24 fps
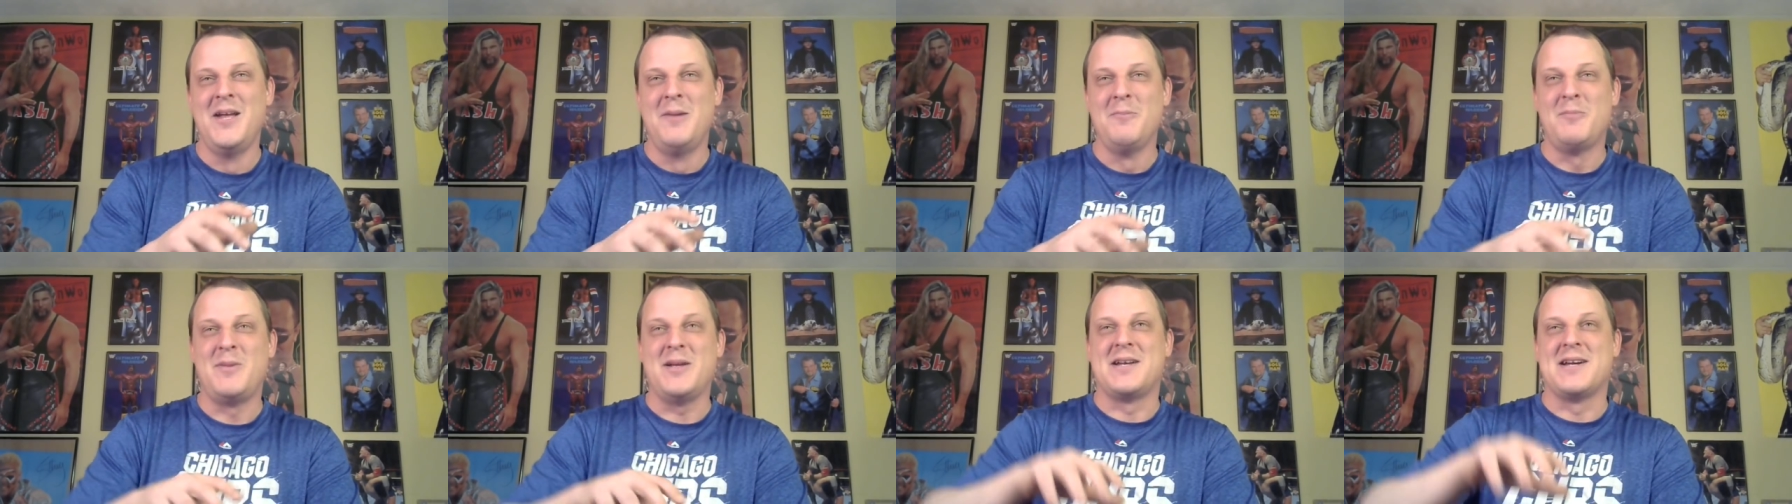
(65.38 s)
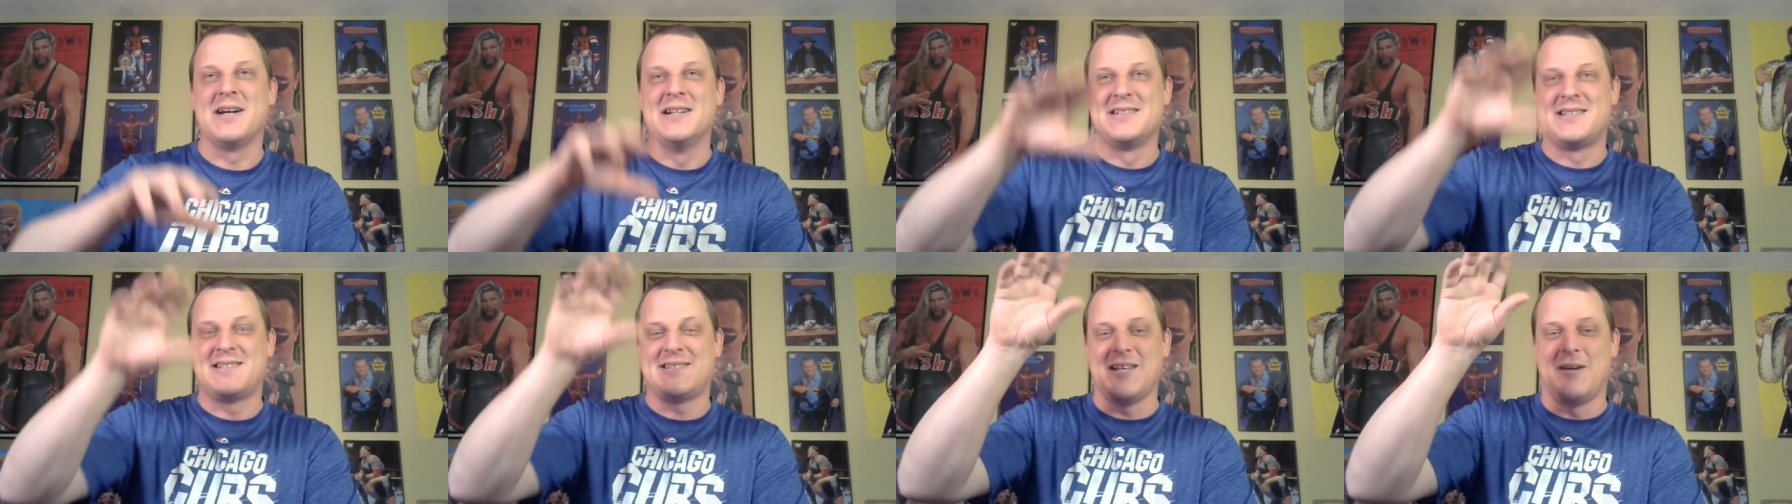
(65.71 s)

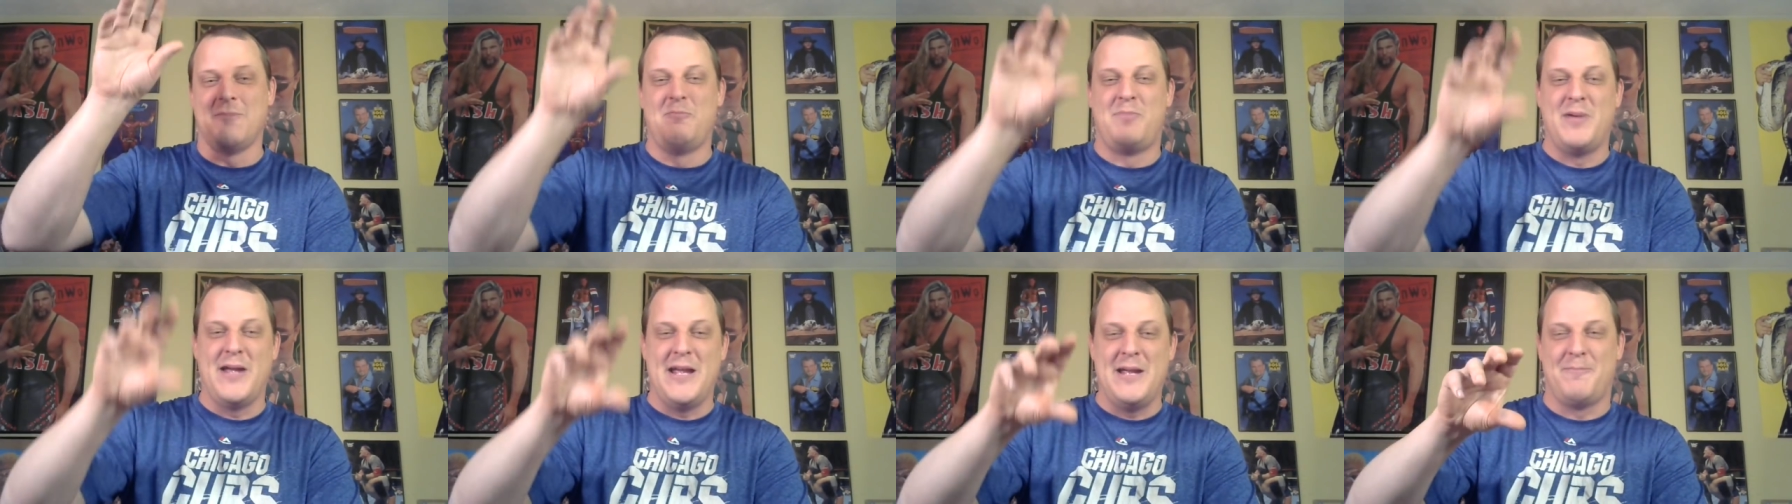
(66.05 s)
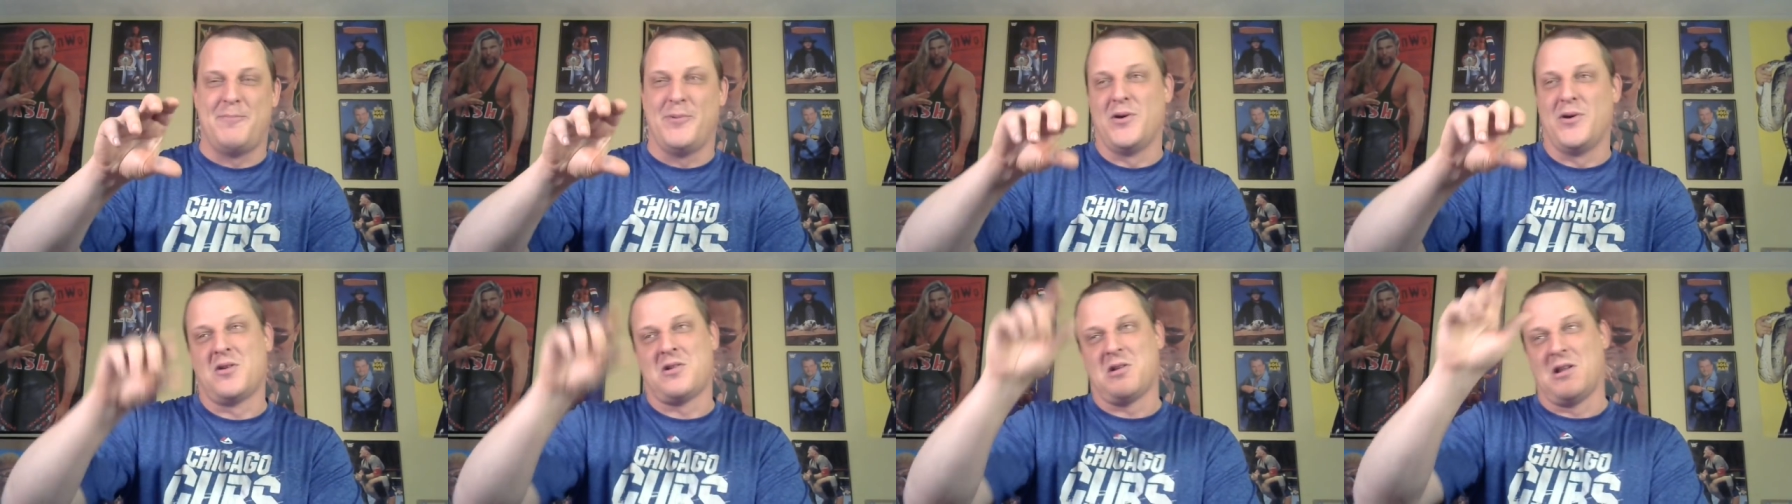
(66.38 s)
Because some
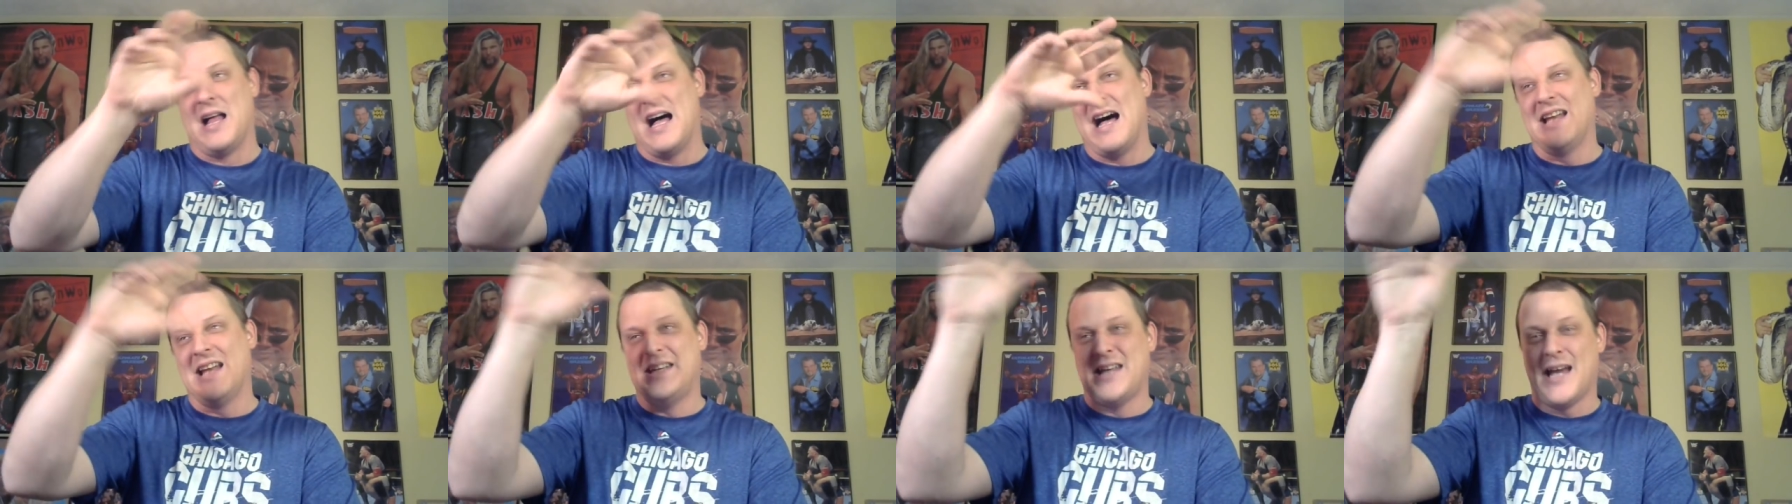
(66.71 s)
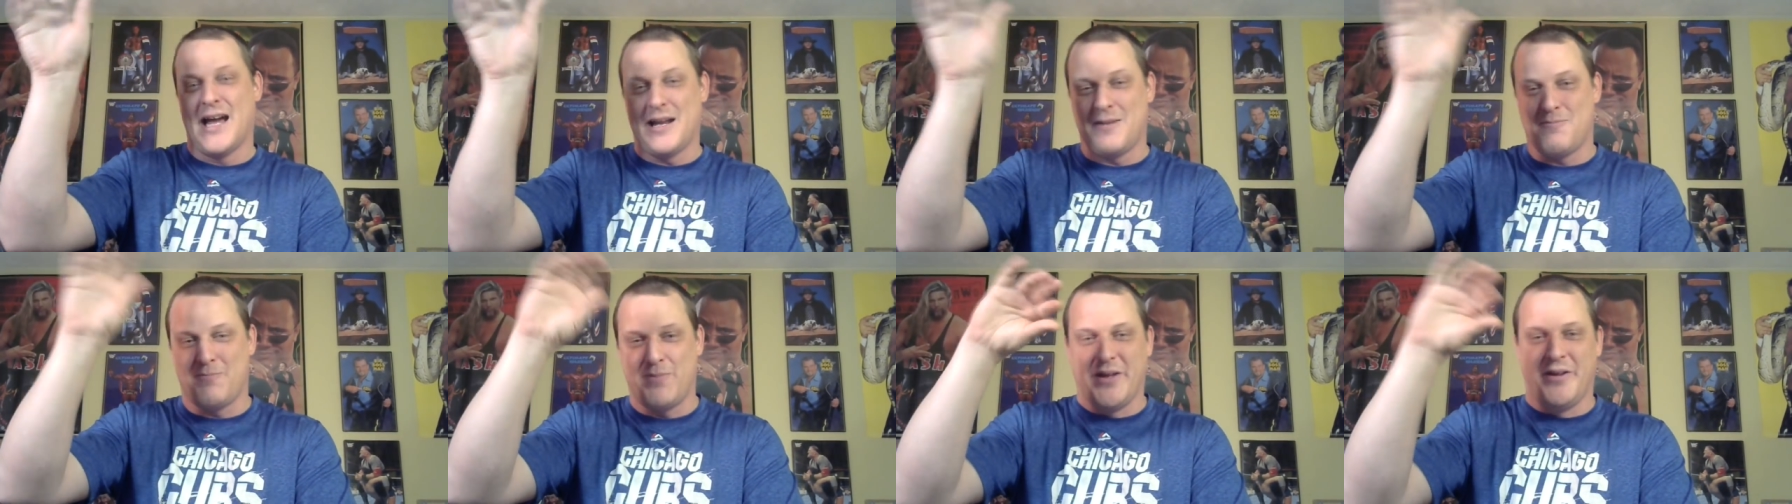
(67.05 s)
people,
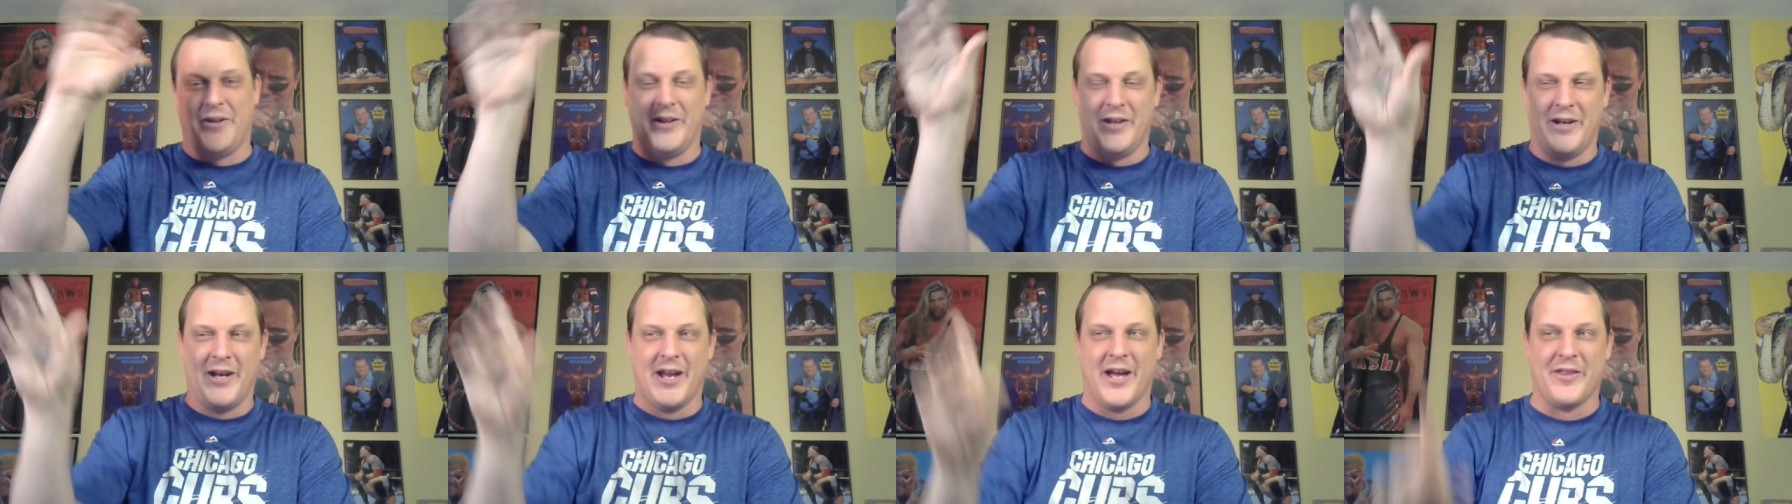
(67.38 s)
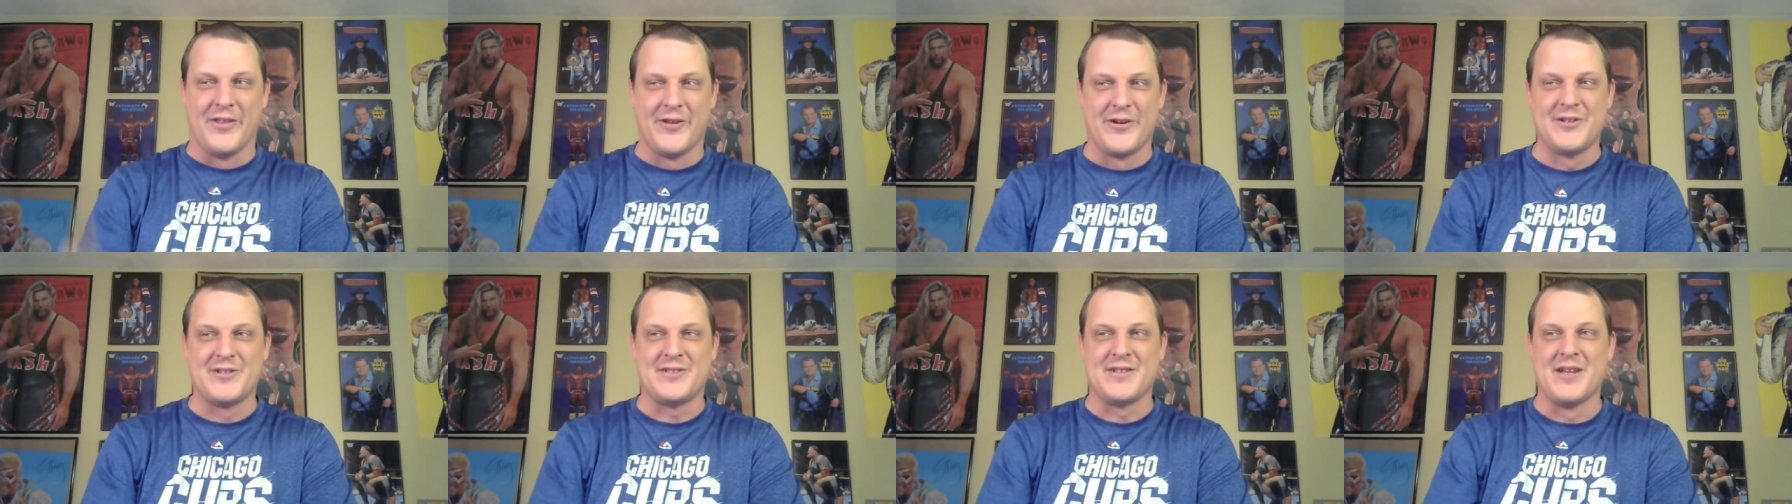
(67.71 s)
Klondike Bill and
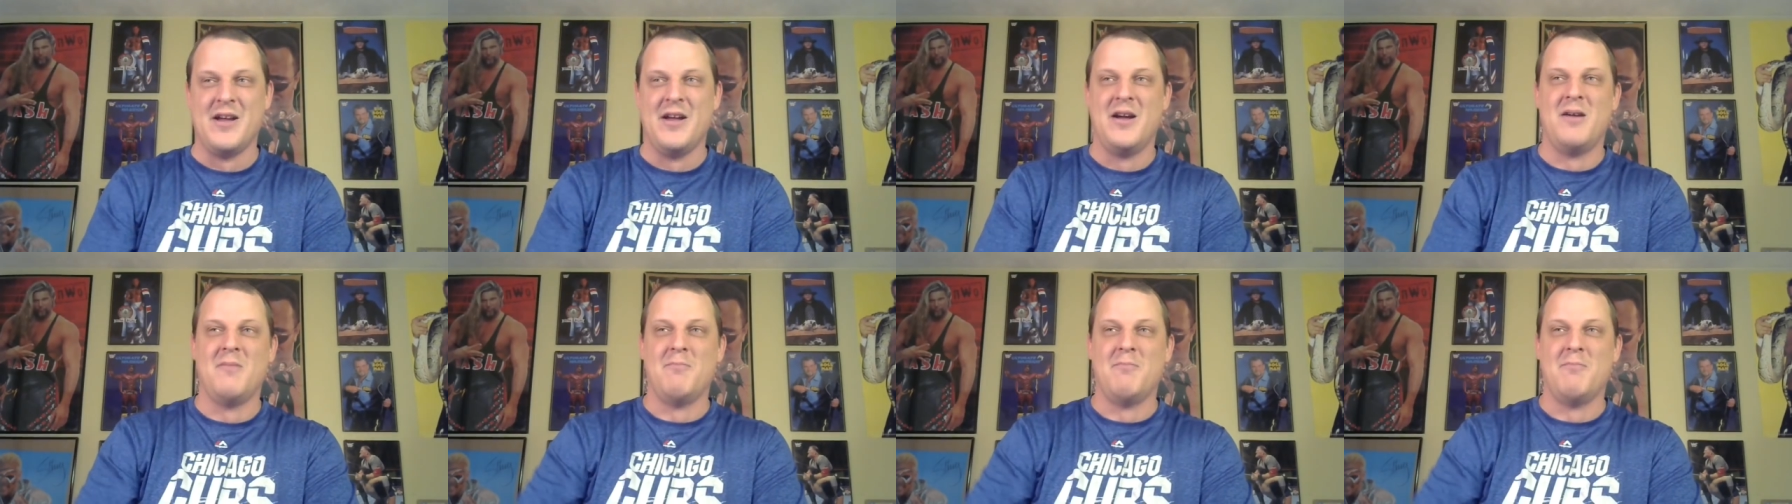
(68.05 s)
others,